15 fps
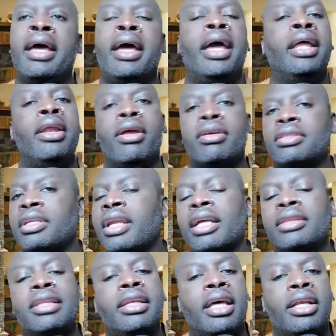And there's
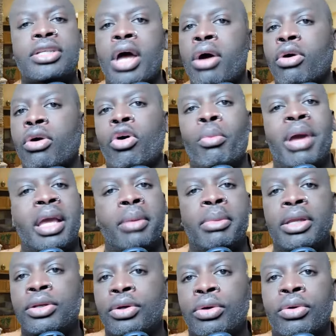nothing that y'all gonna make
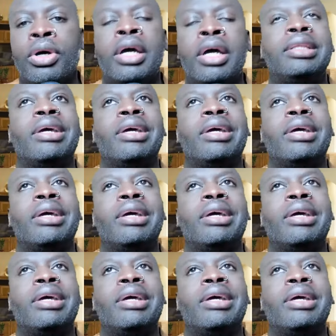me do.